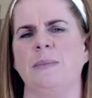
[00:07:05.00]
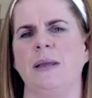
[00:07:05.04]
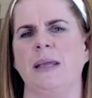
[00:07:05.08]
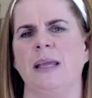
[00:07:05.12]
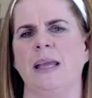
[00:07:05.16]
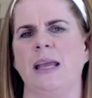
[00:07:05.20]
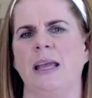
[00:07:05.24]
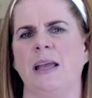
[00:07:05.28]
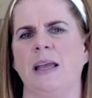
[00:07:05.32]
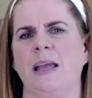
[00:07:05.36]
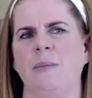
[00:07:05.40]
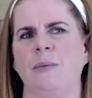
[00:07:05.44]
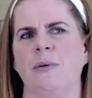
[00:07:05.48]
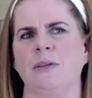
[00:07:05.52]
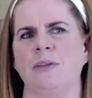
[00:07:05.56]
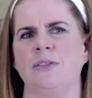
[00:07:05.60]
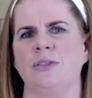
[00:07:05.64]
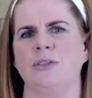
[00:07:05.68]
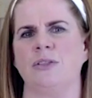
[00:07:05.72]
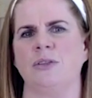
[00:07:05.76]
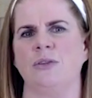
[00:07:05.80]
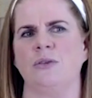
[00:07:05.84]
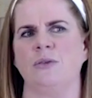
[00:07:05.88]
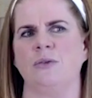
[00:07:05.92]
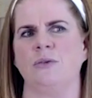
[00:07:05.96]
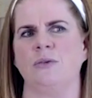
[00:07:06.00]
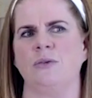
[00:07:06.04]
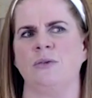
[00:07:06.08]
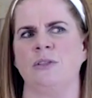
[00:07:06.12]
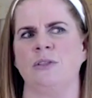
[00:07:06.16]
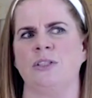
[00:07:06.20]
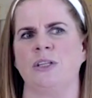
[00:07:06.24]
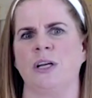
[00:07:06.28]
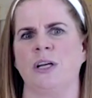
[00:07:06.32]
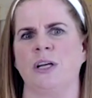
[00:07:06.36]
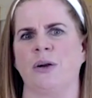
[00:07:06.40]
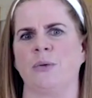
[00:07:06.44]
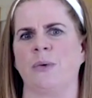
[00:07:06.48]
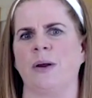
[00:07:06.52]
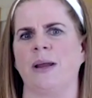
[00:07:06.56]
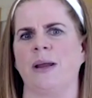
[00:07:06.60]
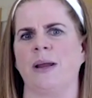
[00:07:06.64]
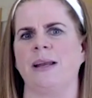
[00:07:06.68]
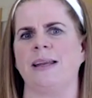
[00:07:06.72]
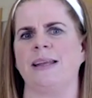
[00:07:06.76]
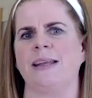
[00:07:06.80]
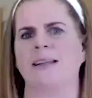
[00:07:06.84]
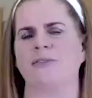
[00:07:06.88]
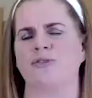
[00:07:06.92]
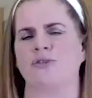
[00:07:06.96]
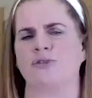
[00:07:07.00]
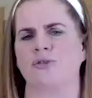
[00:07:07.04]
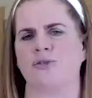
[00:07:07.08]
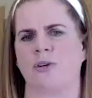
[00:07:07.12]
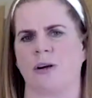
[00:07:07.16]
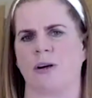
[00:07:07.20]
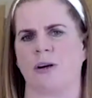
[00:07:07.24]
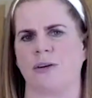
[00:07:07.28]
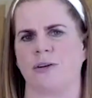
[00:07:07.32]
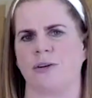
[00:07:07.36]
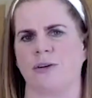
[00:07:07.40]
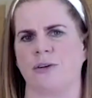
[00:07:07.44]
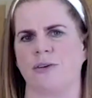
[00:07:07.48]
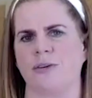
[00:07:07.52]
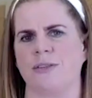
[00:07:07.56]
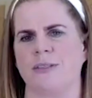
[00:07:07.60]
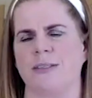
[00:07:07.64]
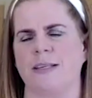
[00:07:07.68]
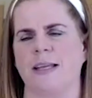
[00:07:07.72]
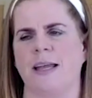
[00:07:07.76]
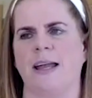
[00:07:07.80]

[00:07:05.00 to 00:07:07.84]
be able to generate instructors.